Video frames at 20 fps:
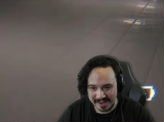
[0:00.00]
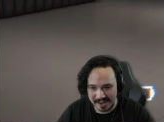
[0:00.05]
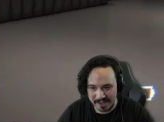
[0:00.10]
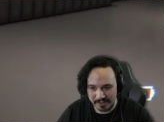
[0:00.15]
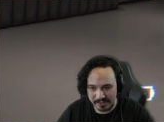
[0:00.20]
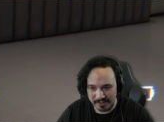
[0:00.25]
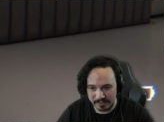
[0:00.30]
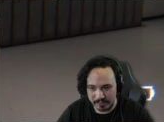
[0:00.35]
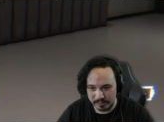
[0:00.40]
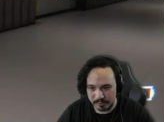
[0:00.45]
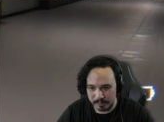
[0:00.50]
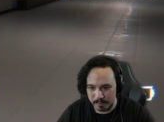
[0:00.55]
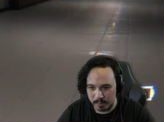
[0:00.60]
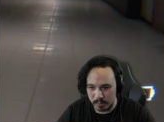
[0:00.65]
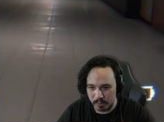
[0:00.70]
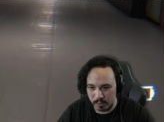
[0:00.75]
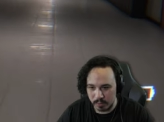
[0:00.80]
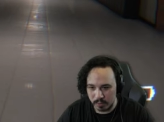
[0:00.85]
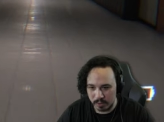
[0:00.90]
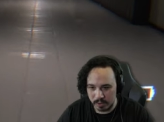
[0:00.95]
now there's
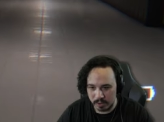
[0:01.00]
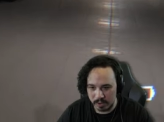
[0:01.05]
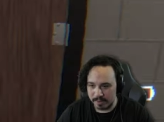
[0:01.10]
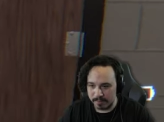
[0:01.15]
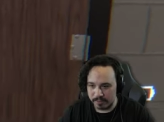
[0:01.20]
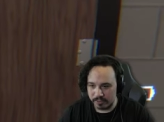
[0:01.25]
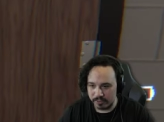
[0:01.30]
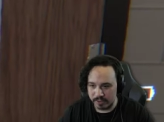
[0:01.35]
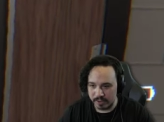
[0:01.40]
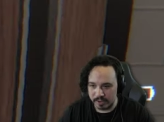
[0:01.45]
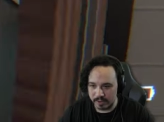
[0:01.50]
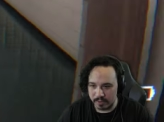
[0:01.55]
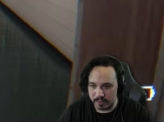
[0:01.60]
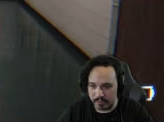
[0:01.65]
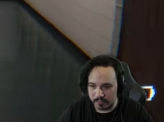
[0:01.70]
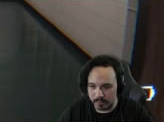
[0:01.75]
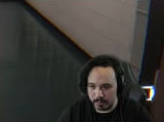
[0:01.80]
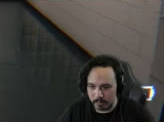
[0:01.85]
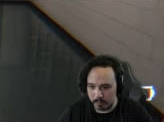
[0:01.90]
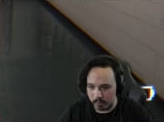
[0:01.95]
more. I'm just gonna
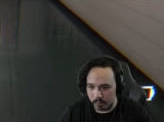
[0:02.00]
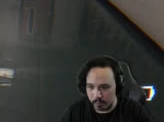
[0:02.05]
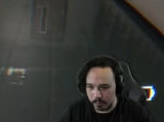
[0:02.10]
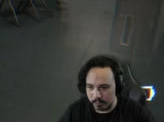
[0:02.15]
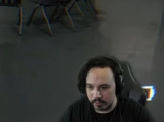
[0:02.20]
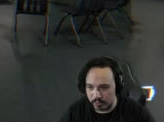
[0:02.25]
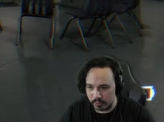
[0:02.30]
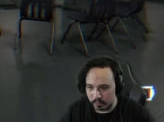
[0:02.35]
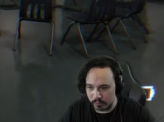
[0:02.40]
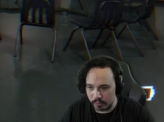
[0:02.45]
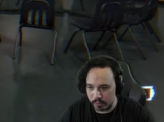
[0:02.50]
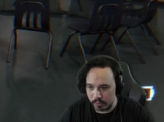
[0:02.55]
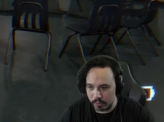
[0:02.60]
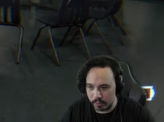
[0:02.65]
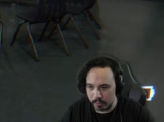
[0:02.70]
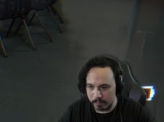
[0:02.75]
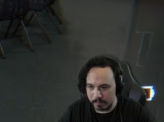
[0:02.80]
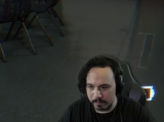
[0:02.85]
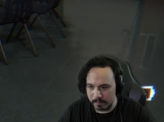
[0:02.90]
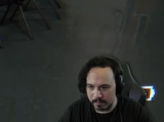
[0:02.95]
go from room to
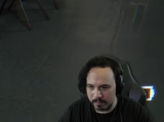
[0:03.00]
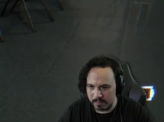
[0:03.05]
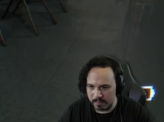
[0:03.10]
room